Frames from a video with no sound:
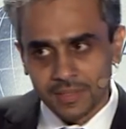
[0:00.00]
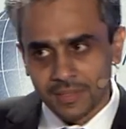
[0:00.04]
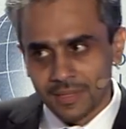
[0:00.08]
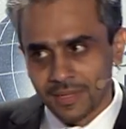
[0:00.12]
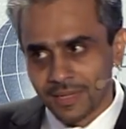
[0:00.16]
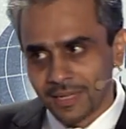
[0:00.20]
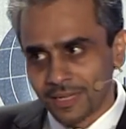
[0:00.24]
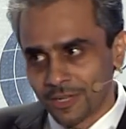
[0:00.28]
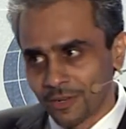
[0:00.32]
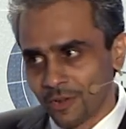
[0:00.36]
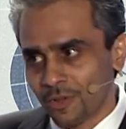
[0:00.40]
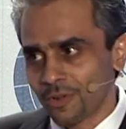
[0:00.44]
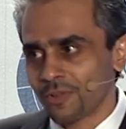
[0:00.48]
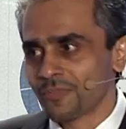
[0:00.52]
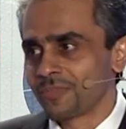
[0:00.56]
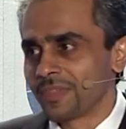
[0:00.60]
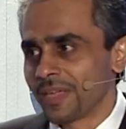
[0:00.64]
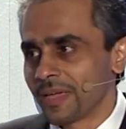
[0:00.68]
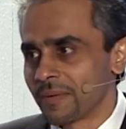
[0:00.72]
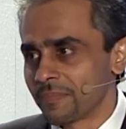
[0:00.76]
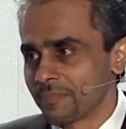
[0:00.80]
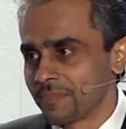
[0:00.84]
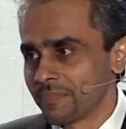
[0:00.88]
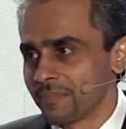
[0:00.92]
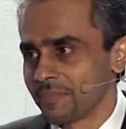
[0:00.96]
A lot of
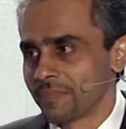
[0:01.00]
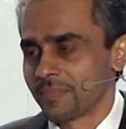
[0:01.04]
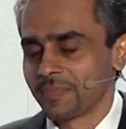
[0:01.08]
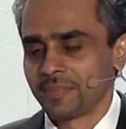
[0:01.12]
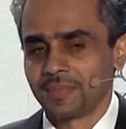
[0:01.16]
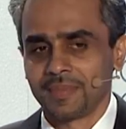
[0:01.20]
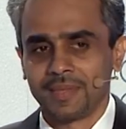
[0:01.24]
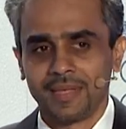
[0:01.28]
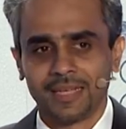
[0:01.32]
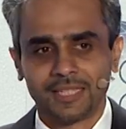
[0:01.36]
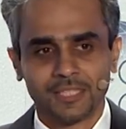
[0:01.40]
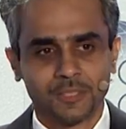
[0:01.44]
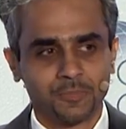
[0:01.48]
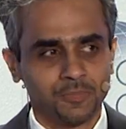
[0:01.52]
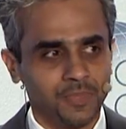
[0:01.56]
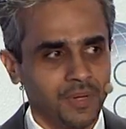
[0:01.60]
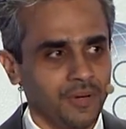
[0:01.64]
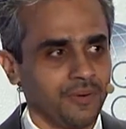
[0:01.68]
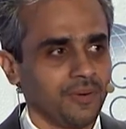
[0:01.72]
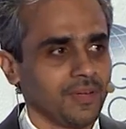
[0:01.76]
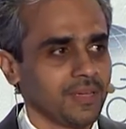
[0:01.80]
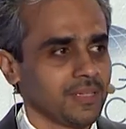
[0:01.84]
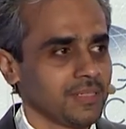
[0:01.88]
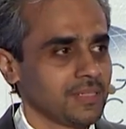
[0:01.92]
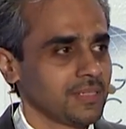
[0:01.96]
them
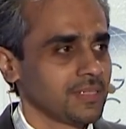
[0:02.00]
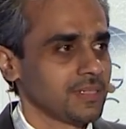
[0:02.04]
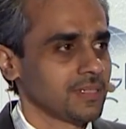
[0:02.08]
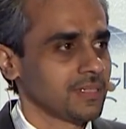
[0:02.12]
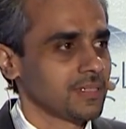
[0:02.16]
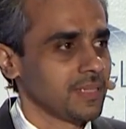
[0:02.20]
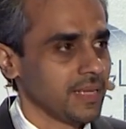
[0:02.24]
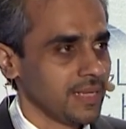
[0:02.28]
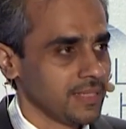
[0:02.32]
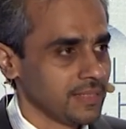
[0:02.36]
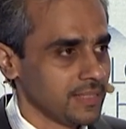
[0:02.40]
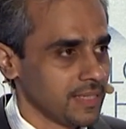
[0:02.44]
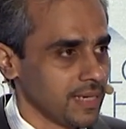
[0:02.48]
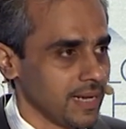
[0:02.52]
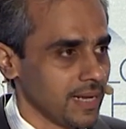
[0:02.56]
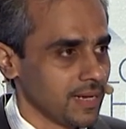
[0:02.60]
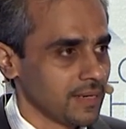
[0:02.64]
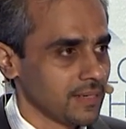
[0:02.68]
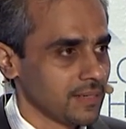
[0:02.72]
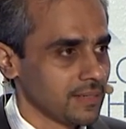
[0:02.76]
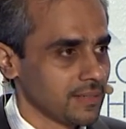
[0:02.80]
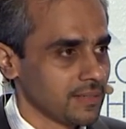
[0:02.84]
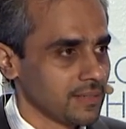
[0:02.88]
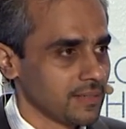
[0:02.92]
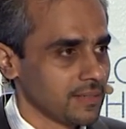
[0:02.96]
experience the
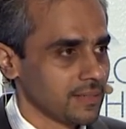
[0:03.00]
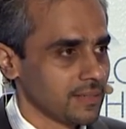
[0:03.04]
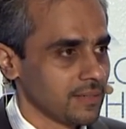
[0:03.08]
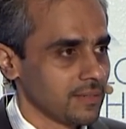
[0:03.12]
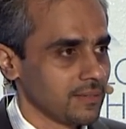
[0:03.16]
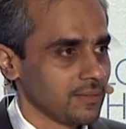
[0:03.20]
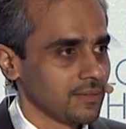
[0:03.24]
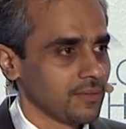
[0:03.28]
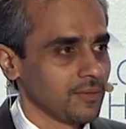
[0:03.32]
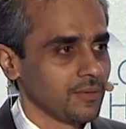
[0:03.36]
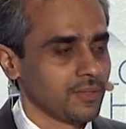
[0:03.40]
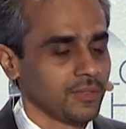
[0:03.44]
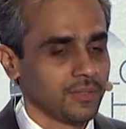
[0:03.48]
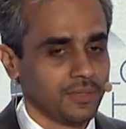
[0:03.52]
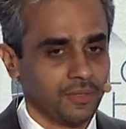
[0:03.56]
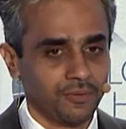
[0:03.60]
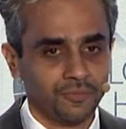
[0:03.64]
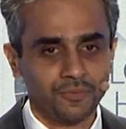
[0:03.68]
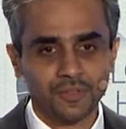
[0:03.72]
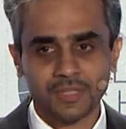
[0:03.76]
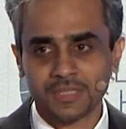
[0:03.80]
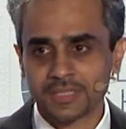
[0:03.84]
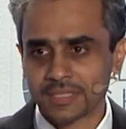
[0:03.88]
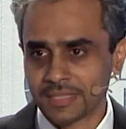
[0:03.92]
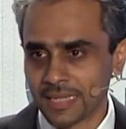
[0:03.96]
internet the
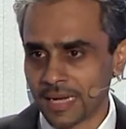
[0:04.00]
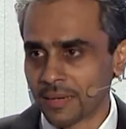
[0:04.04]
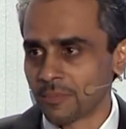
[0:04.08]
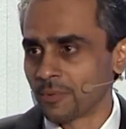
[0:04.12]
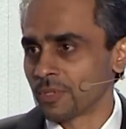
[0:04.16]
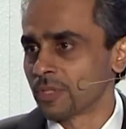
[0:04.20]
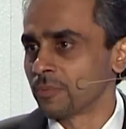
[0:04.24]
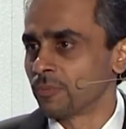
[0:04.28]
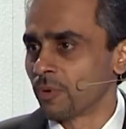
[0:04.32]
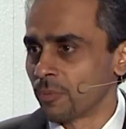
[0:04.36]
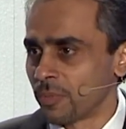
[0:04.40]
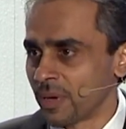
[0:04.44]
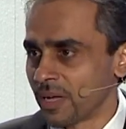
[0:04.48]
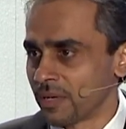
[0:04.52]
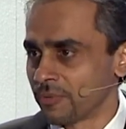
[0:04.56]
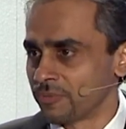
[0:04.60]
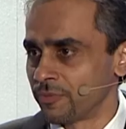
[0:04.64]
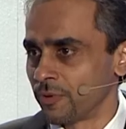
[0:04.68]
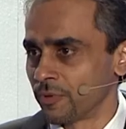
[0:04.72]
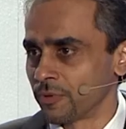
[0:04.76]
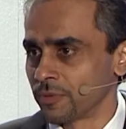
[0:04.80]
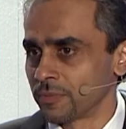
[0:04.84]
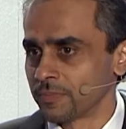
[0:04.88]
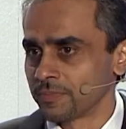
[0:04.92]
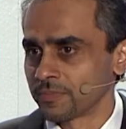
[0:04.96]
first time on the mobile
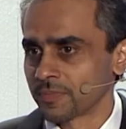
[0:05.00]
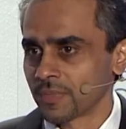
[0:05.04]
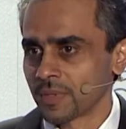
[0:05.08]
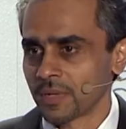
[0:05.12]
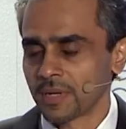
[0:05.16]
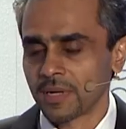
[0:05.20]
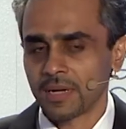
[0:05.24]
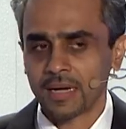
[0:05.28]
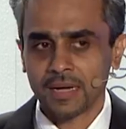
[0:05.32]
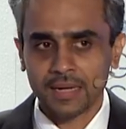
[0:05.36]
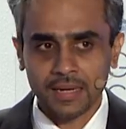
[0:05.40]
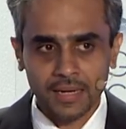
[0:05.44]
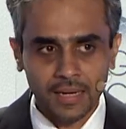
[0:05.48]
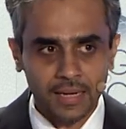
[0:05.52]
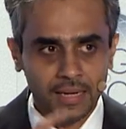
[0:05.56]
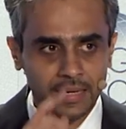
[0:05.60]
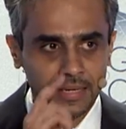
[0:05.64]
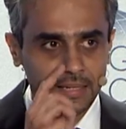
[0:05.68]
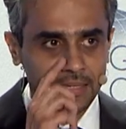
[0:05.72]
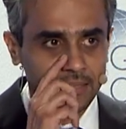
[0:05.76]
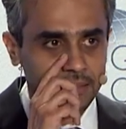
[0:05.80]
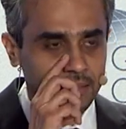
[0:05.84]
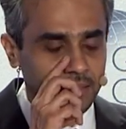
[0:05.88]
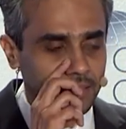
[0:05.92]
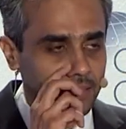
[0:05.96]
phone.
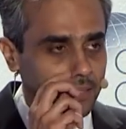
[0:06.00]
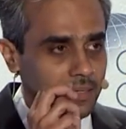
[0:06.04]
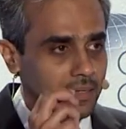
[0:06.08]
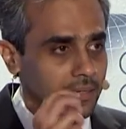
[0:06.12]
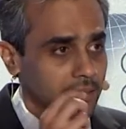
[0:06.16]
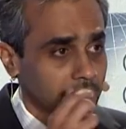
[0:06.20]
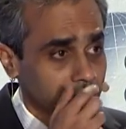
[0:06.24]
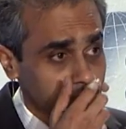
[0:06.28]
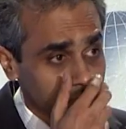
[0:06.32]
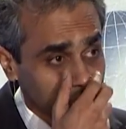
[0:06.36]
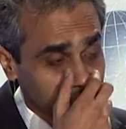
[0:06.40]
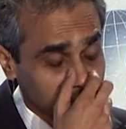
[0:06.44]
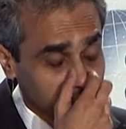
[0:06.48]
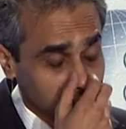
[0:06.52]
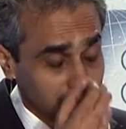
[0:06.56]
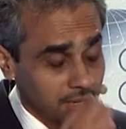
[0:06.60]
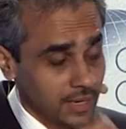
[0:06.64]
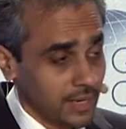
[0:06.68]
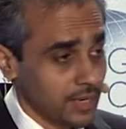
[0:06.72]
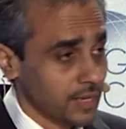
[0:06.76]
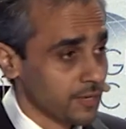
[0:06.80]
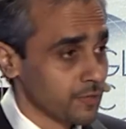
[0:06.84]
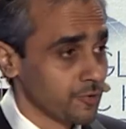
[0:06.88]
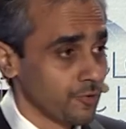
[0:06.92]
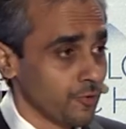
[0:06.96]
Unlike
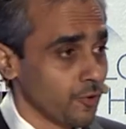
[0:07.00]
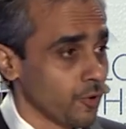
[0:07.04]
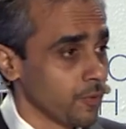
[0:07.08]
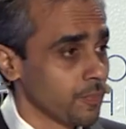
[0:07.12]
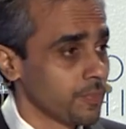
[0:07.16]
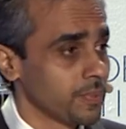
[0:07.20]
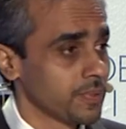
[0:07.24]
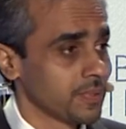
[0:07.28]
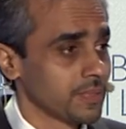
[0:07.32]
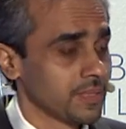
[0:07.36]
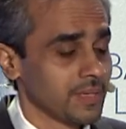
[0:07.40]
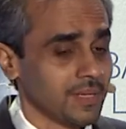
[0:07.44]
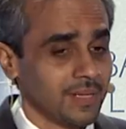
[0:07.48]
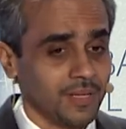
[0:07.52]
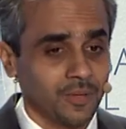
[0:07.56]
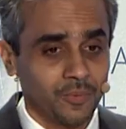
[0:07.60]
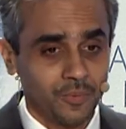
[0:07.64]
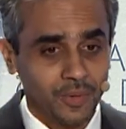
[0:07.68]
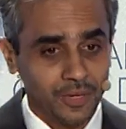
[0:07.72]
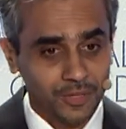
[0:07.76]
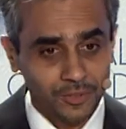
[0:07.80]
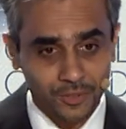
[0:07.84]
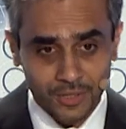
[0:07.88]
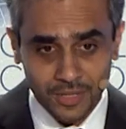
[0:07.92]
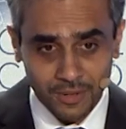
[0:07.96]
Europe,
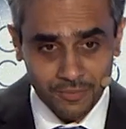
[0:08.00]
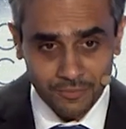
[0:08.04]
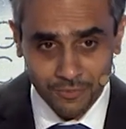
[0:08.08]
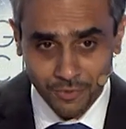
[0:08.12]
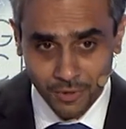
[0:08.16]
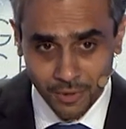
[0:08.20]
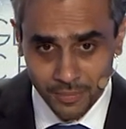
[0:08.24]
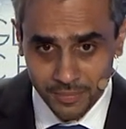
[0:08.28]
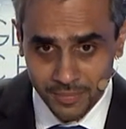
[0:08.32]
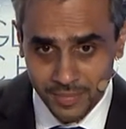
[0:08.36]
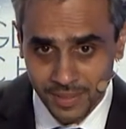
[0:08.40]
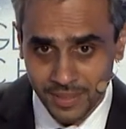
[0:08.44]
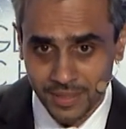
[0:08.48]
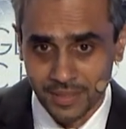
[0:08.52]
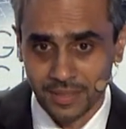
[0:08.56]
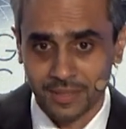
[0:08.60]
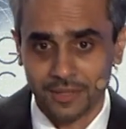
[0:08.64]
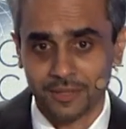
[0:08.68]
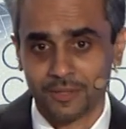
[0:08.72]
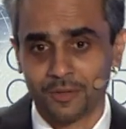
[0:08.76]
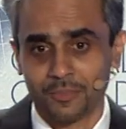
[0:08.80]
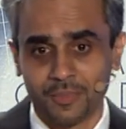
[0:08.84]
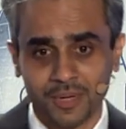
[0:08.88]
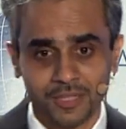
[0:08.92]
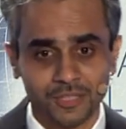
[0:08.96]
where you come from,
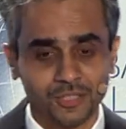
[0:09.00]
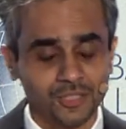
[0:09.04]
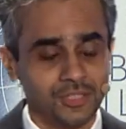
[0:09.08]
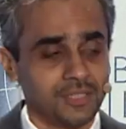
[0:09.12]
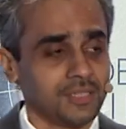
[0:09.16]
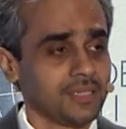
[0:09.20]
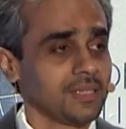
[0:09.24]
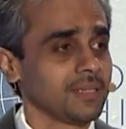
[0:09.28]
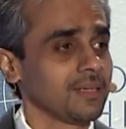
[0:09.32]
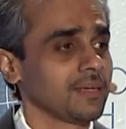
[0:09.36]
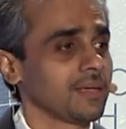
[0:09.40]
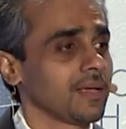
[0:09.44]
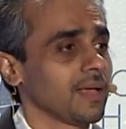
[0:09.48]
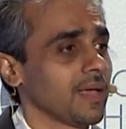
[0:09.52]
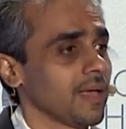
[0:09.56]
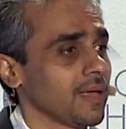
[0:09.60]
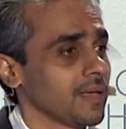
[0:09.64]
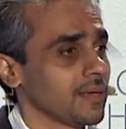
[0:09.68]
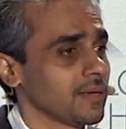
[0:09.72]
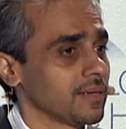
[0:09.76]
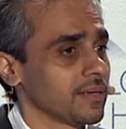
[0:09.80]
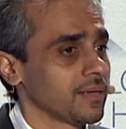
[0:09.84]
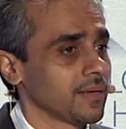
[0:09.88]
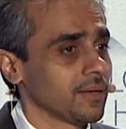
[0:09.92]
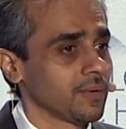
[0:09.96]
Your Majesty,
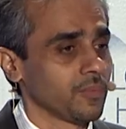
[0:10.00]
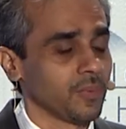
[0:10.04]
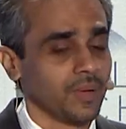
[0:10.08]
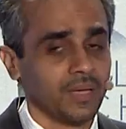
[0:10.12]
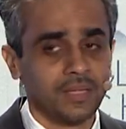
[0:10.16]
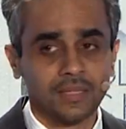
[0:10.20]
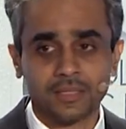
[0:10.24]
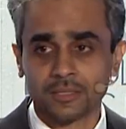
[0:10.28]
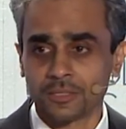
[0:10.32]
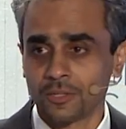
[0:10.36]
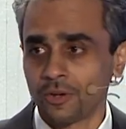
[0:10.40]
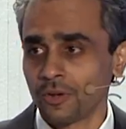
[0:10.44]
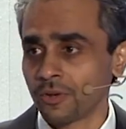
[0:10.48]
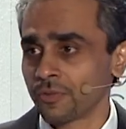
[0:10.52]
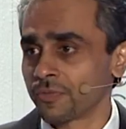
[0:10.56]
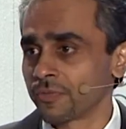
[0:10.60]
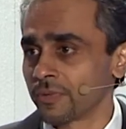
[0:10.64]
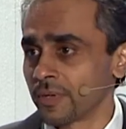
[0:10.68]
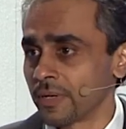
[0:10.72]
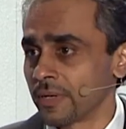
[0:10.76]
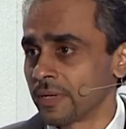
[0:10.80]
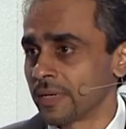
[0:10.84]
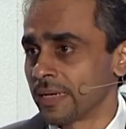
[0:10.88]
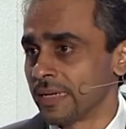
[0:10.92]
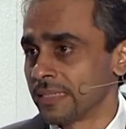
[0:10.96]
and where there's a lot
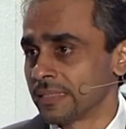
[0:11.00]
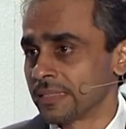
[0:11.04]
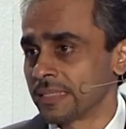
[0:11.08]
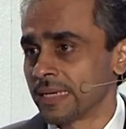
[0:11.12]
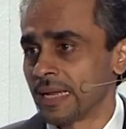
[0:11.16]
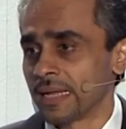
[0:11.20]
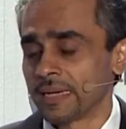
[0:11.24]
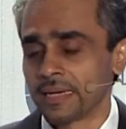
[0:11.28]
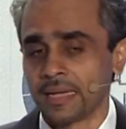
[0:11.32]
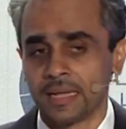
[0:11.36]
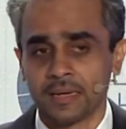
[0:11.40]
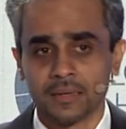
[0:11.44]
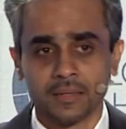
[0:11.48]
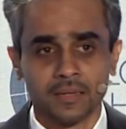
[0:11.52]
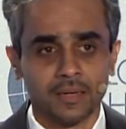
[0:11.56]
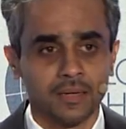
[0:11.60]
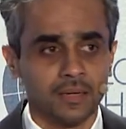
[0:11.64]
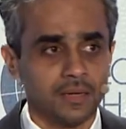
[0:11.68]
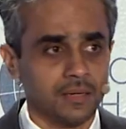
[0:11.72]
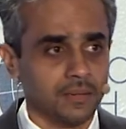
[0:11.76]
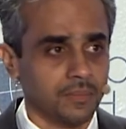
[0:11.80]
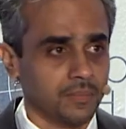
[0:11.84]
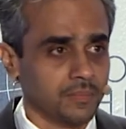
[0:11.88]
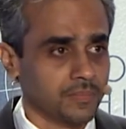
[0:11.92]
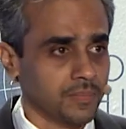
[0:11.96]
of internet
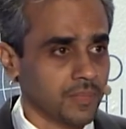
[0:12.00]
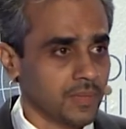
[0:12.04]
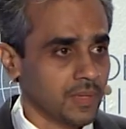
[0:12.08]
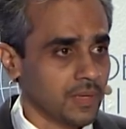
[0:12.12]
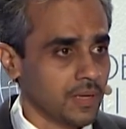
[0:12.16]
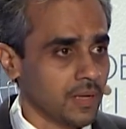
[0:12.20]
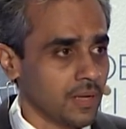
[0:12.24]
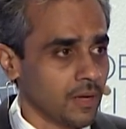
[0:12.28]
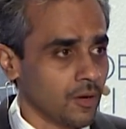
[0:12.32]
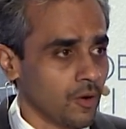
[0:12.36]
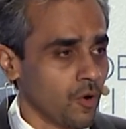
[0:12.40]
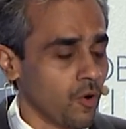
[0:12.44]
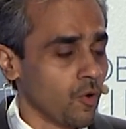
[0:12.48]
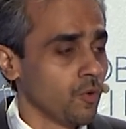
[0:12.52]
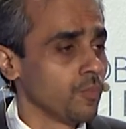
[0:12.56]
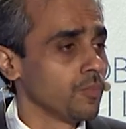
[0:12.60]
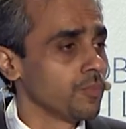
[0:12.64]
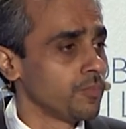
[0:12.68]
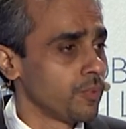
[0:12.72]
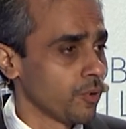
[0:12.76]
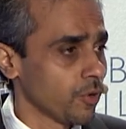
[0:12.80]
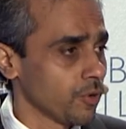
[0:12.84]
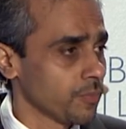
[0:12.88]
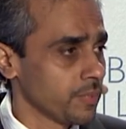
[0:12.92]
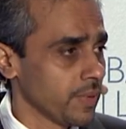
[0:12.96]
and home
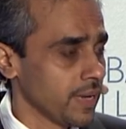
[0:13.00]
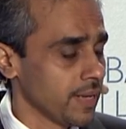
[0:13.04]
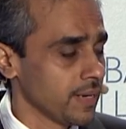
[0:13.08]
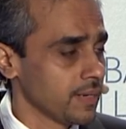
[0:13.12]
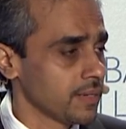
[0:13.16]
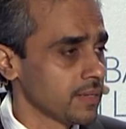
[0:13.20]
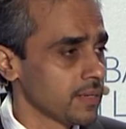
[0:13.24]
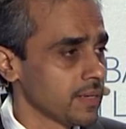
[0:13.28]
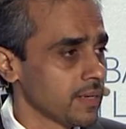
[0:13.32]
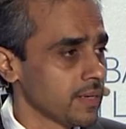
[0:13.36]
broadband,